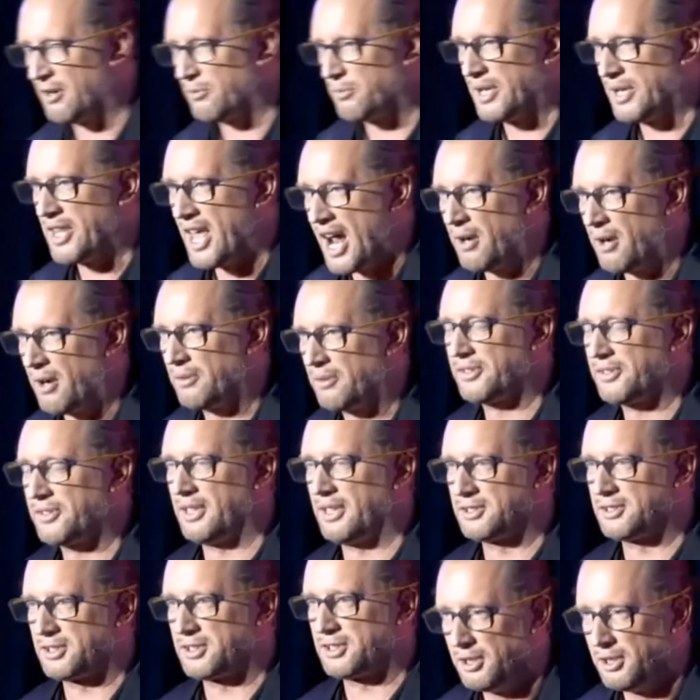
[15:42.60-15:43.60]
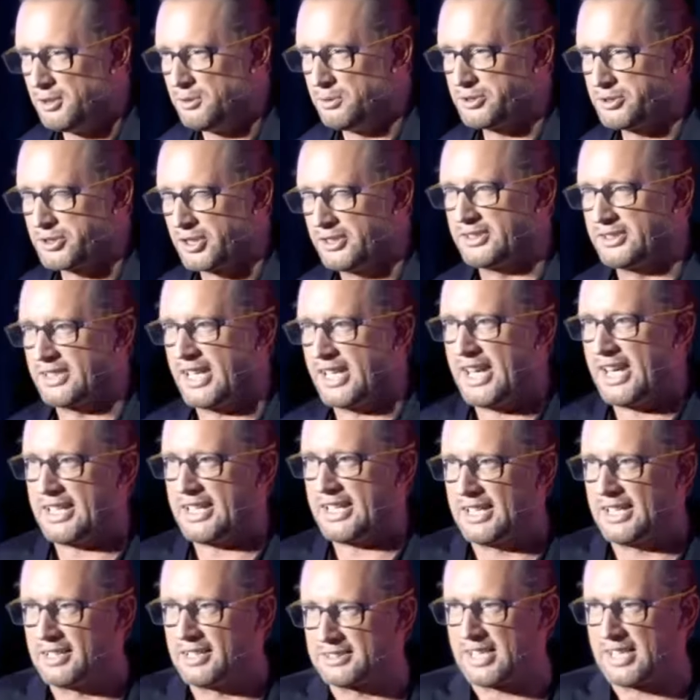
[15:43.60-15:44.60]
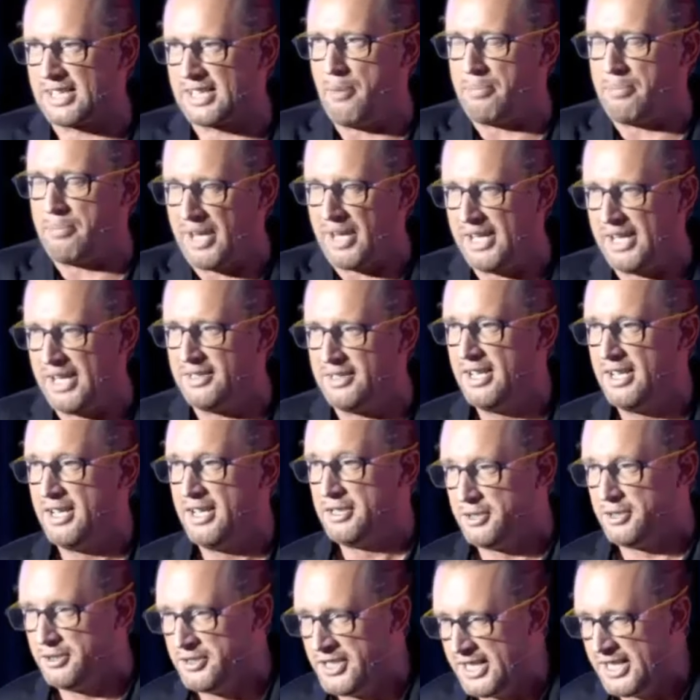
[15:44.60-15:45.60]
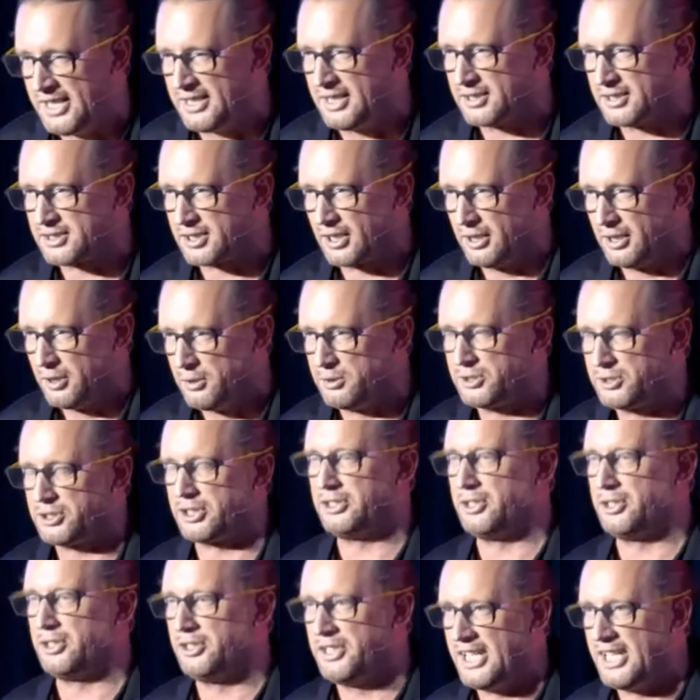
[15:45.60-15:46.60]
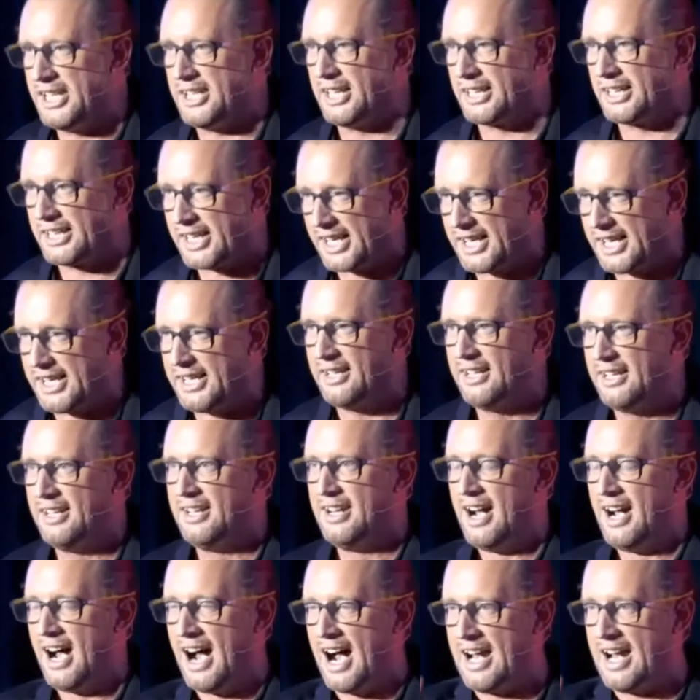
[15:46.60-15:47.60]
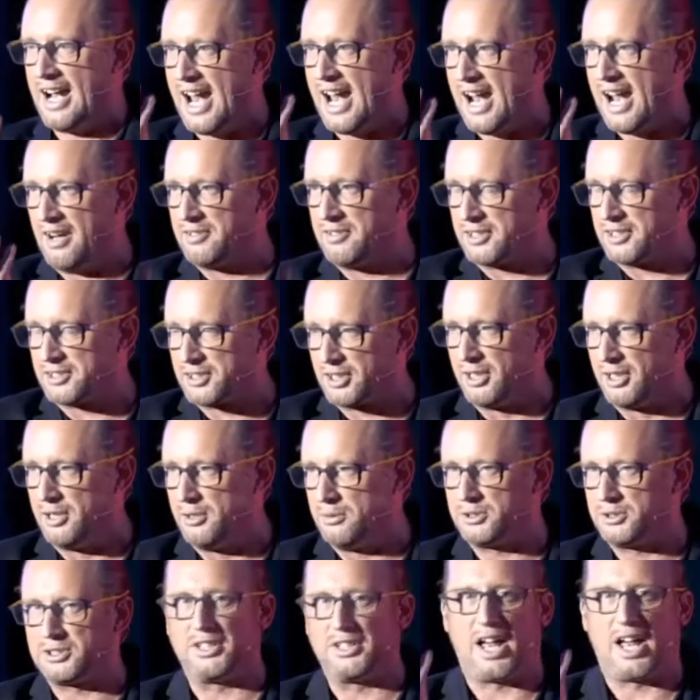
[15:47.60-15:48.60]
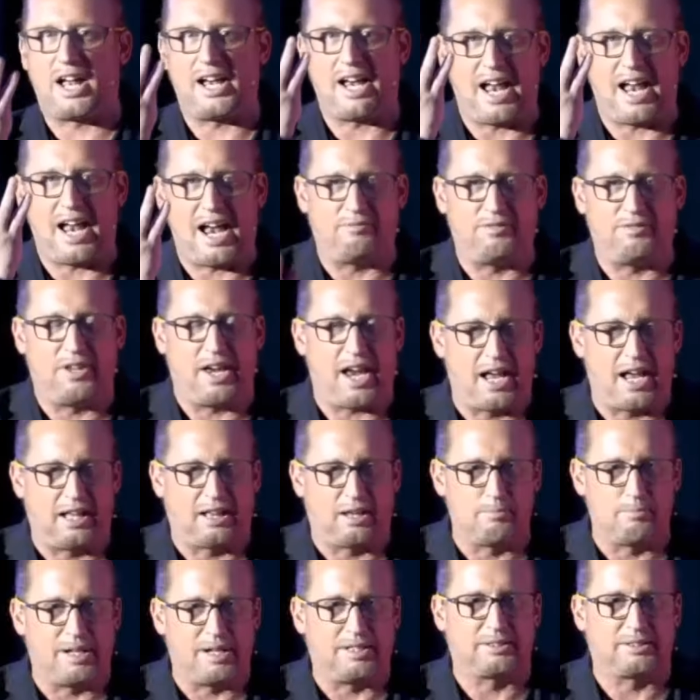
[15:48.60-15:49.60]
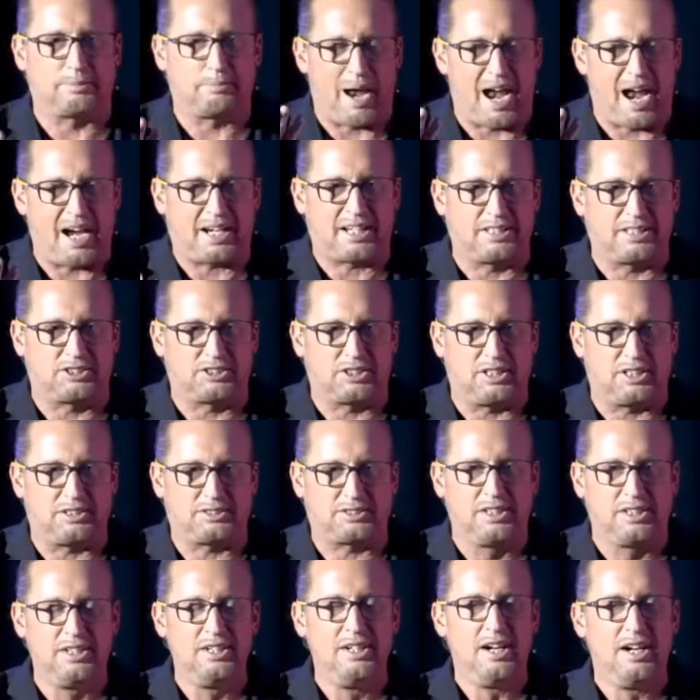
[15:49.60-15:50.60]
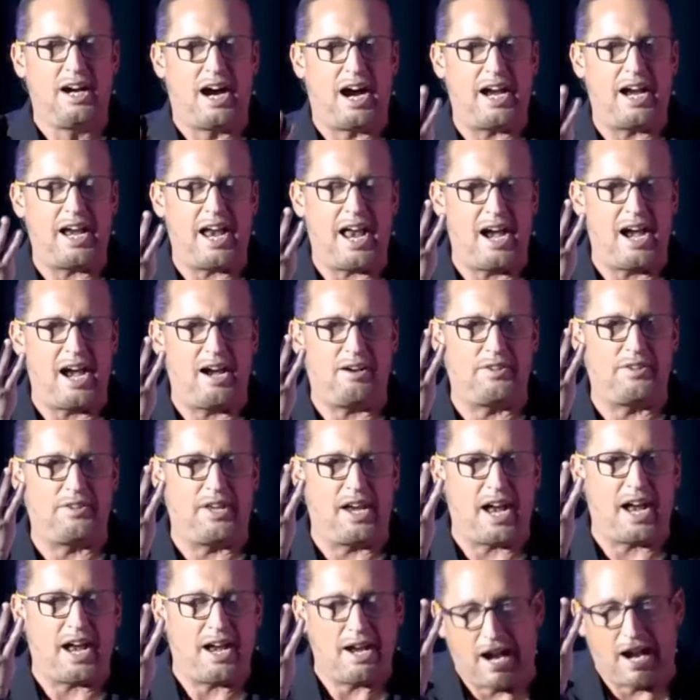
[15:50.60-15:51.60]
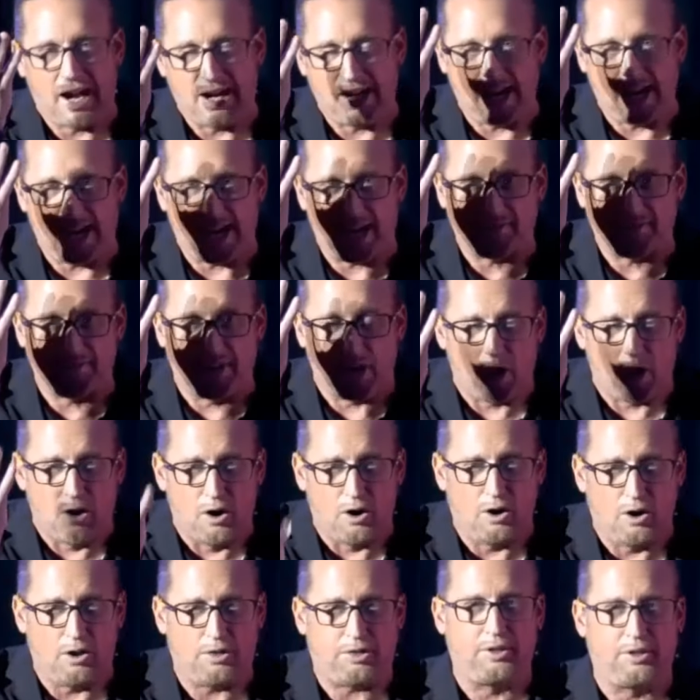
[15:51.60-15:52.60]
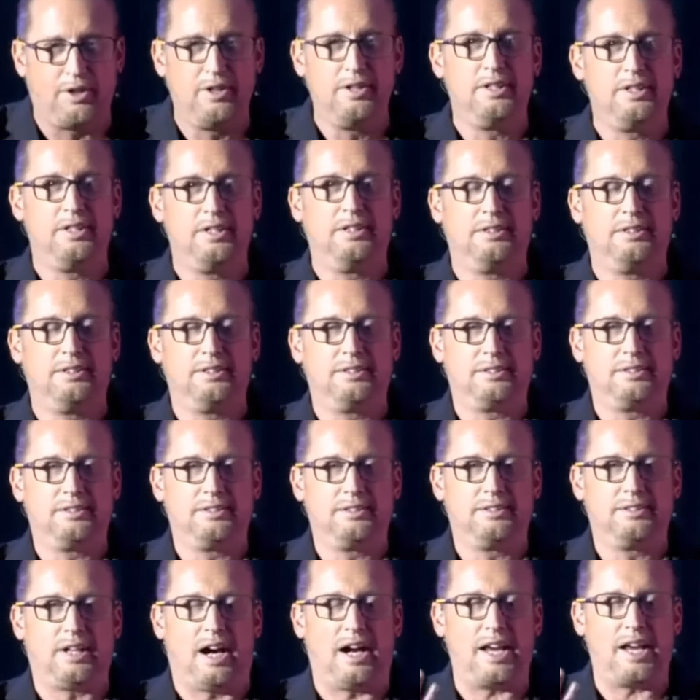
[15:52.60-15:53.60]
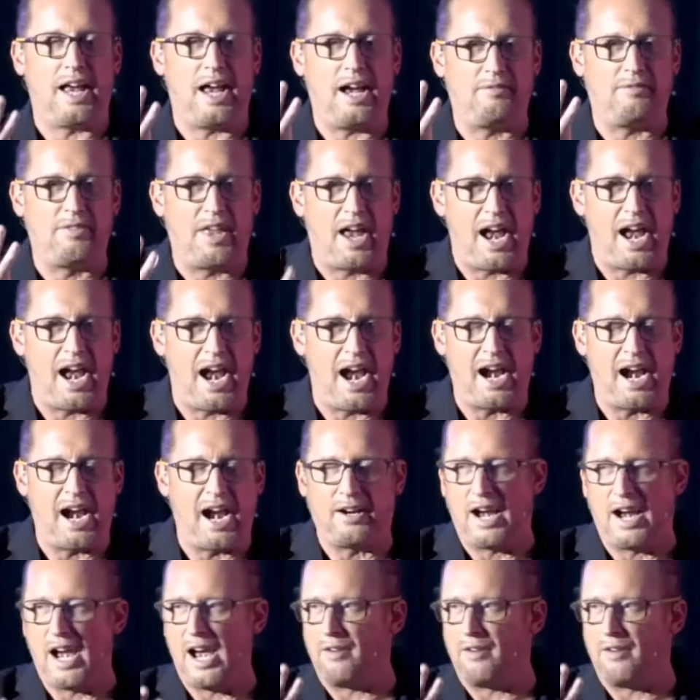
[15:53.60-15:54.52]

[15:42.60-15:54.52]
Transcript: without a solution, taking a step in, you need a solution, you need a key. I have the solution, I have the element packages, I have the earth, I have the air, I